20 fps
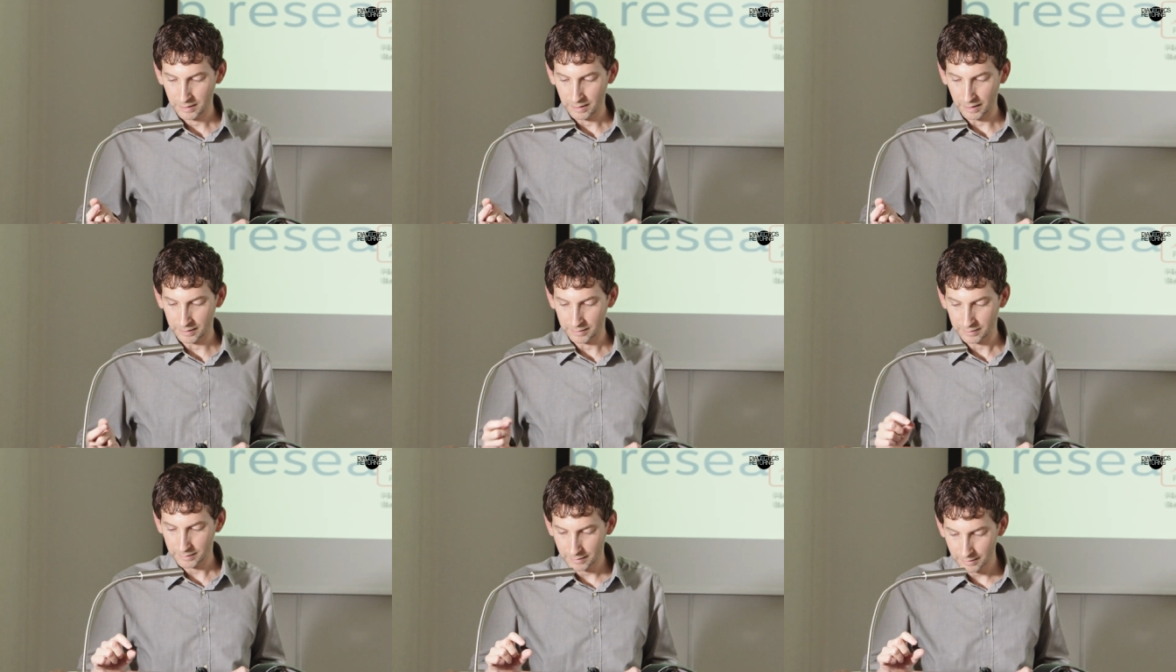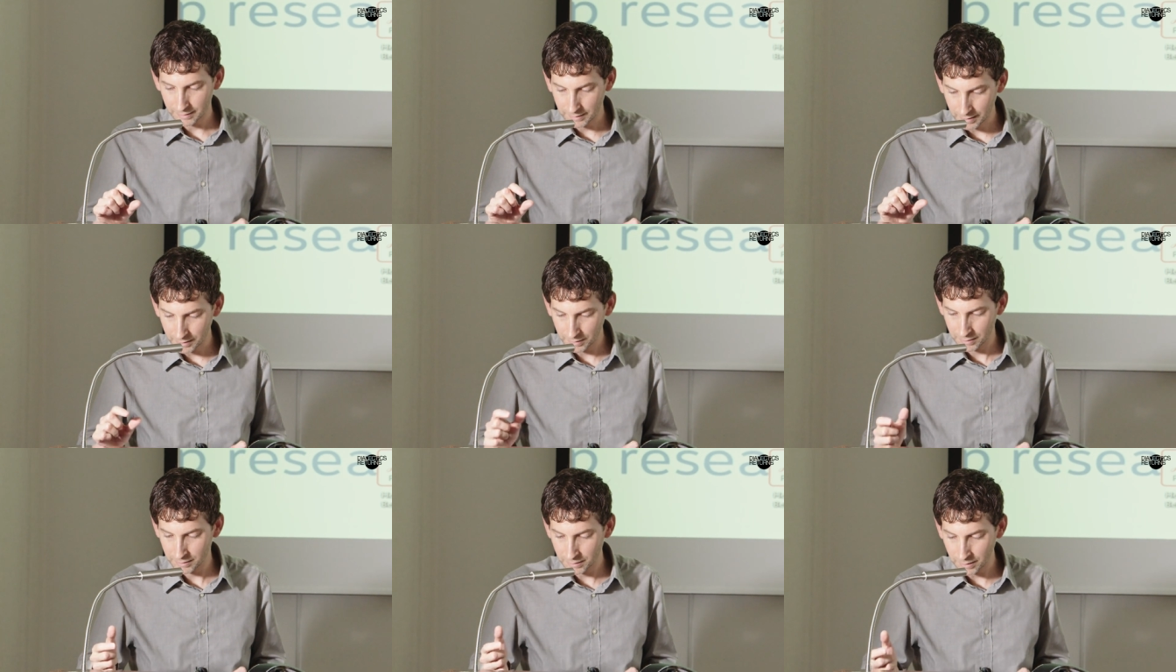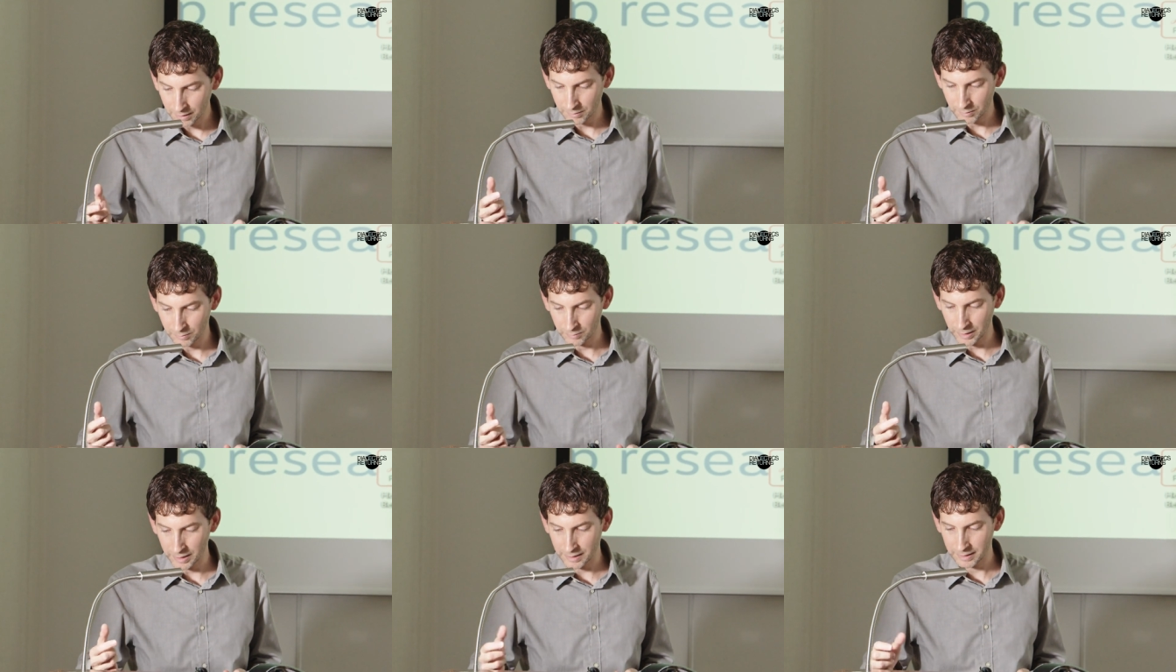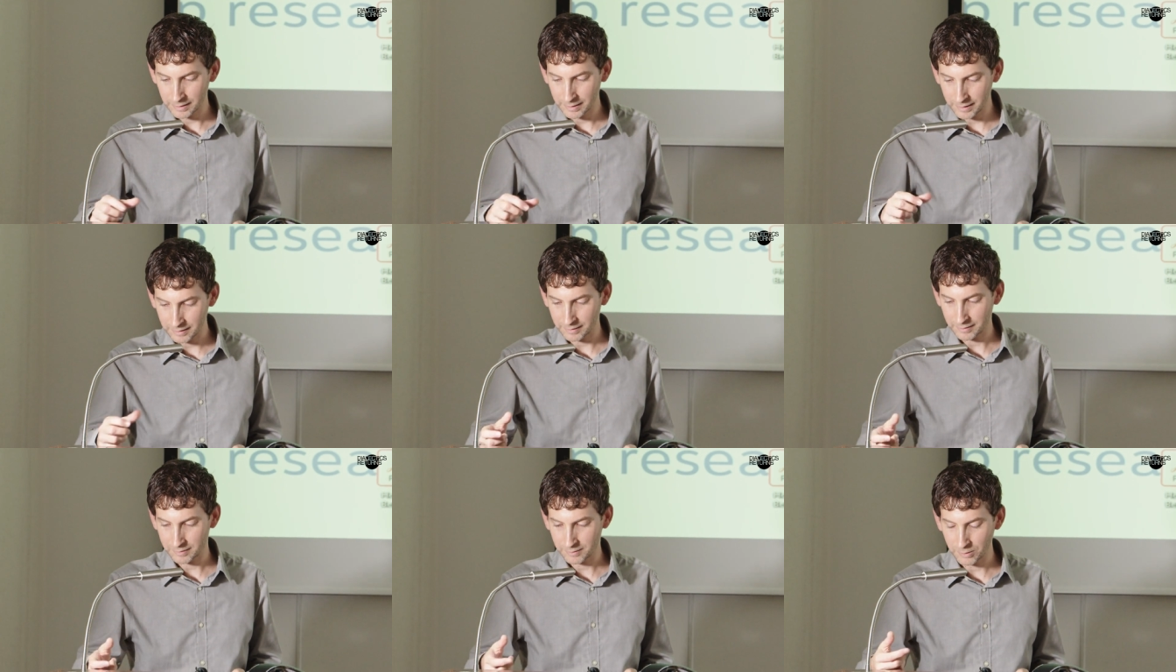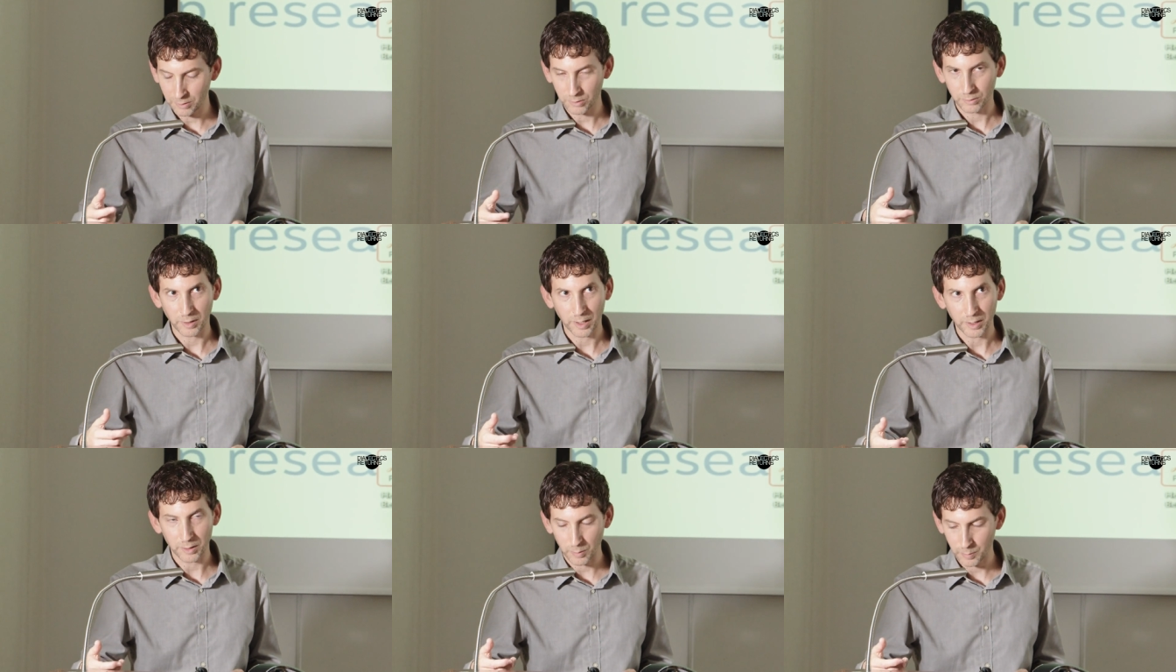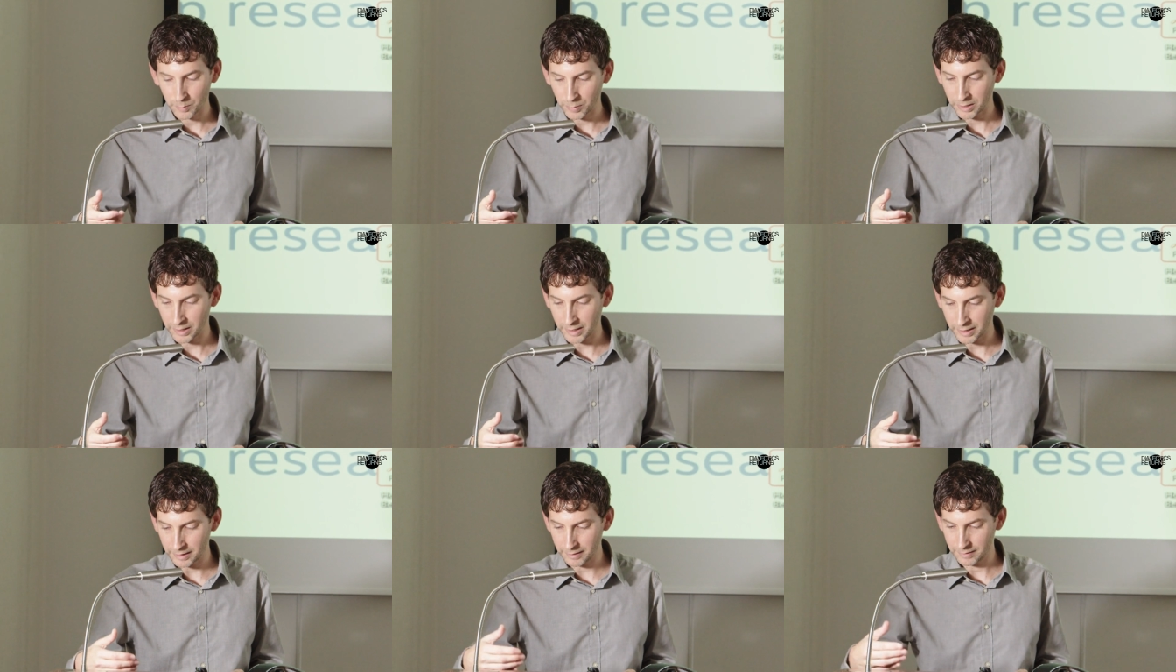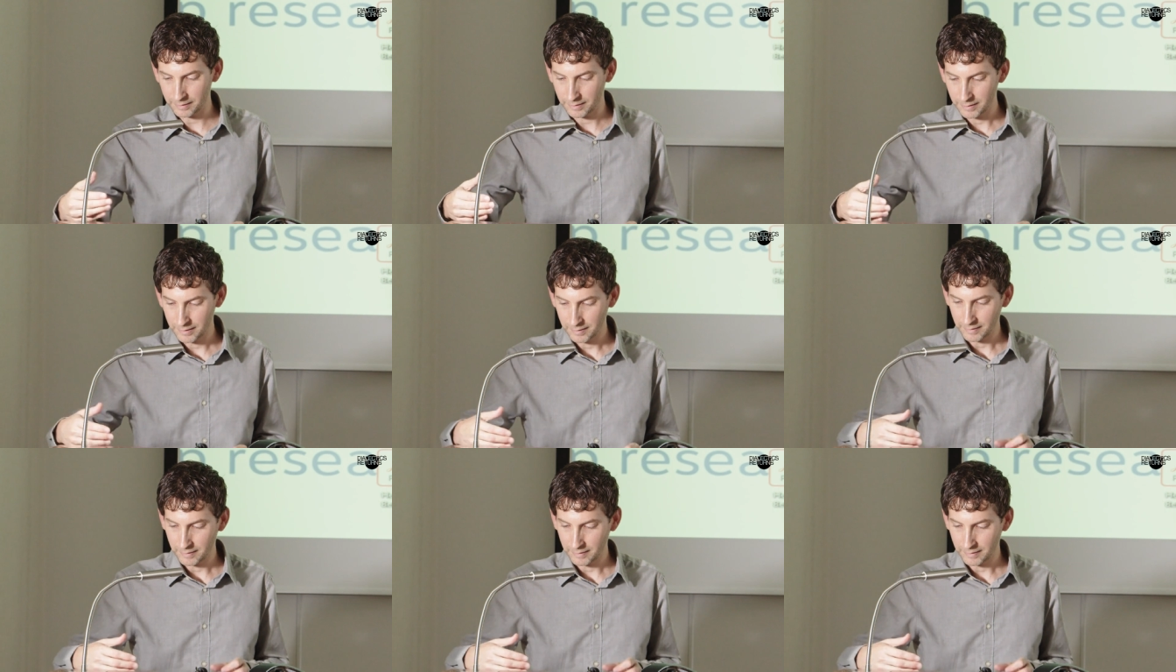and Kierkegaard recognizes no greater plot